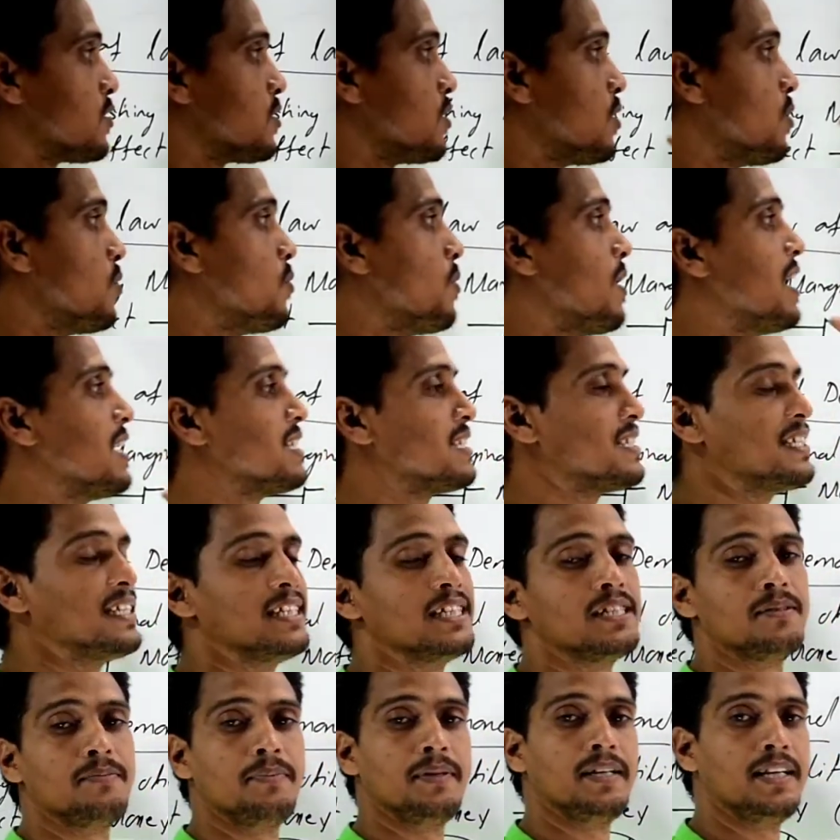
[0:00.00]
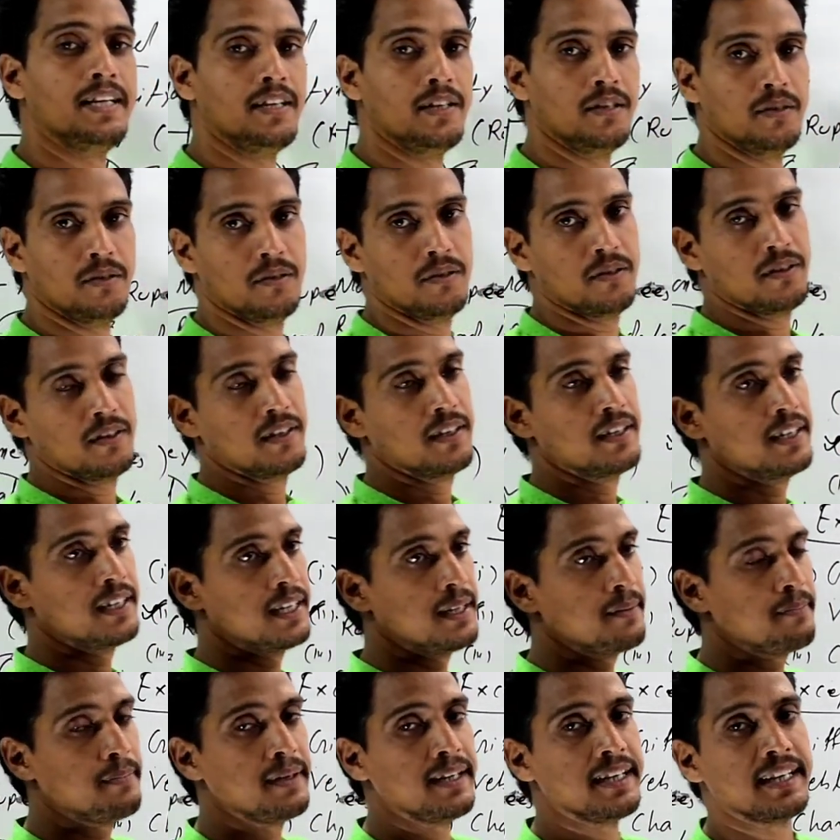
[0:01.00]
So watch this video
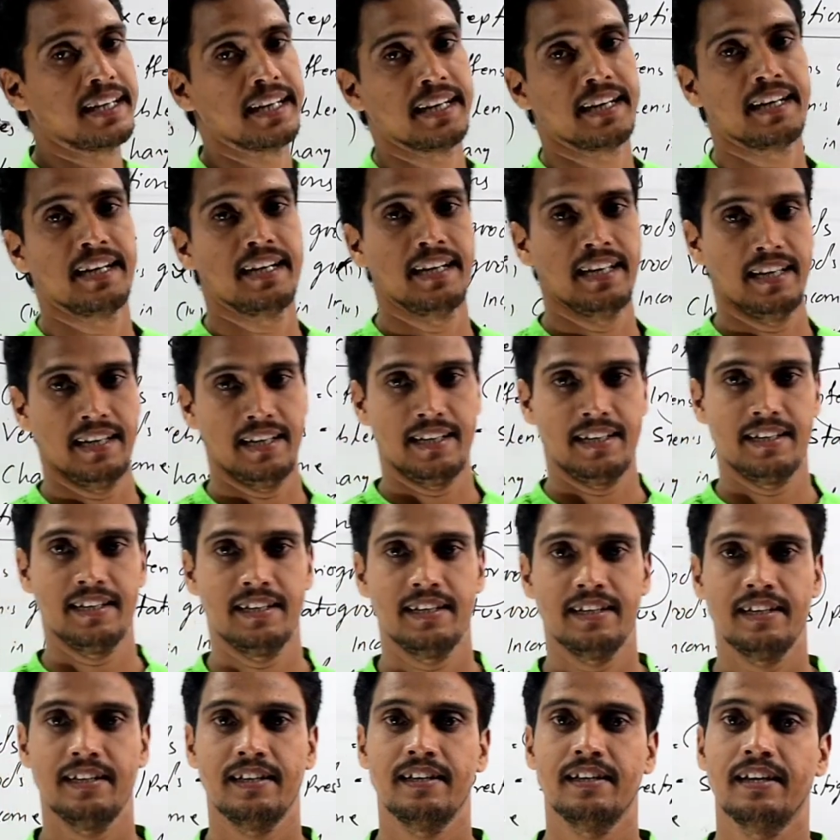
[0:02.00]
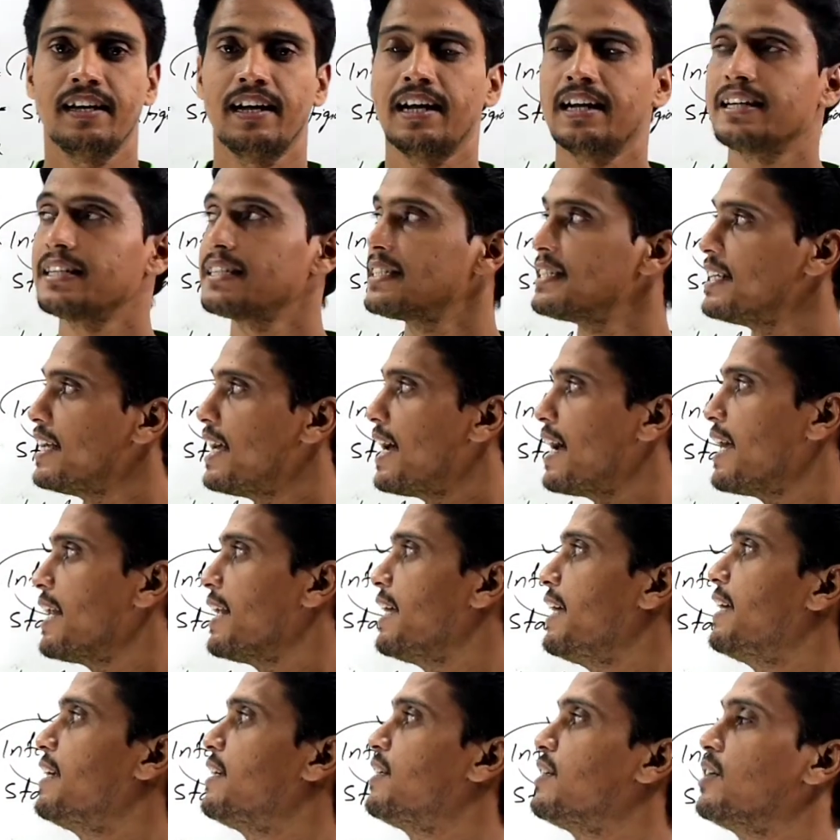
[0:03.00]
repeatedly and share
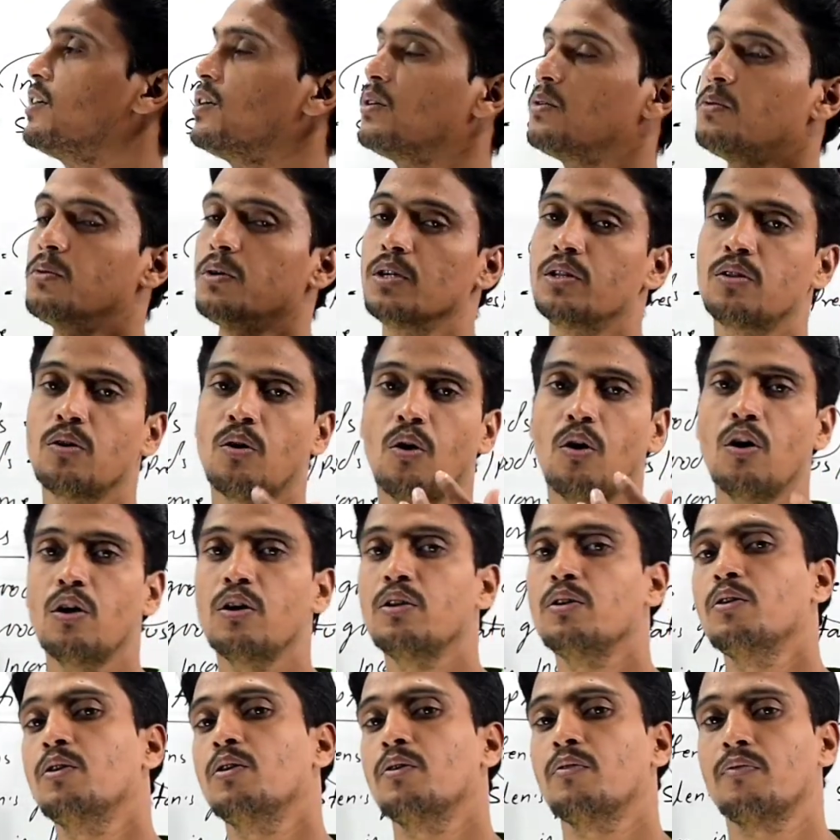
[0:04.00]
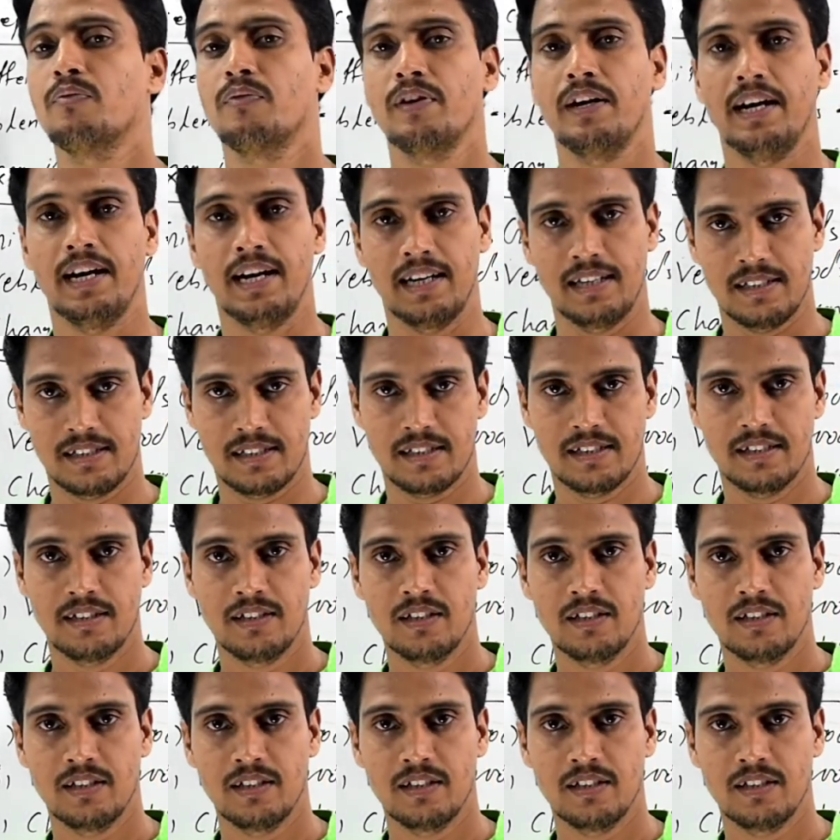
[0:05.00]
it with all your friends